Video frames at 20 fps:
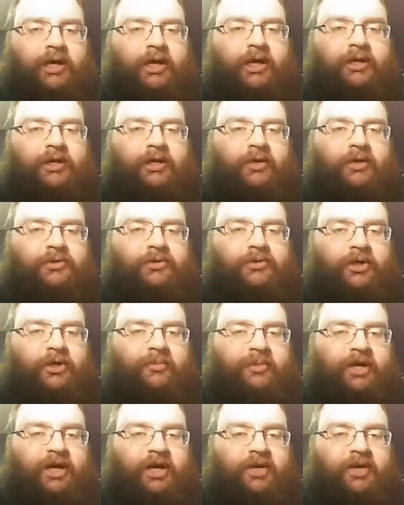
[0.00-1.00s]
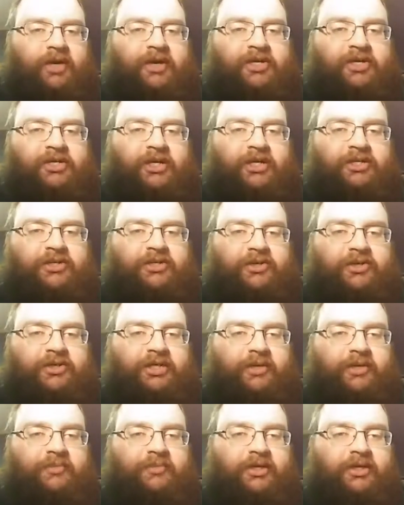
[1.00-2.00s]
I didn't go tournament occupation. I just looked
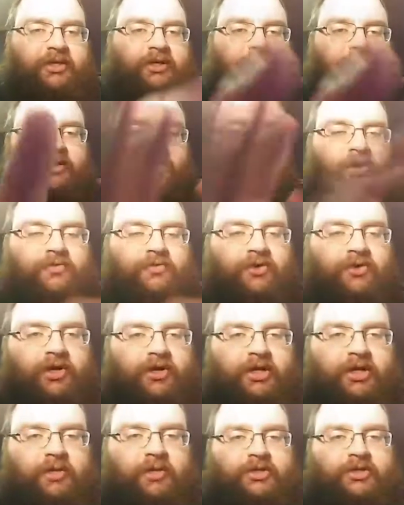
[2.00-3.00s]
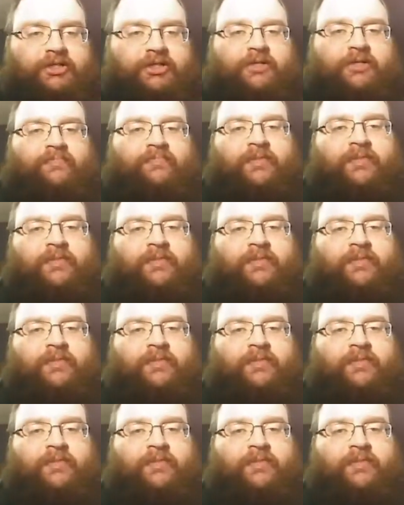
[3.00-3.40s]
up the overall numbers.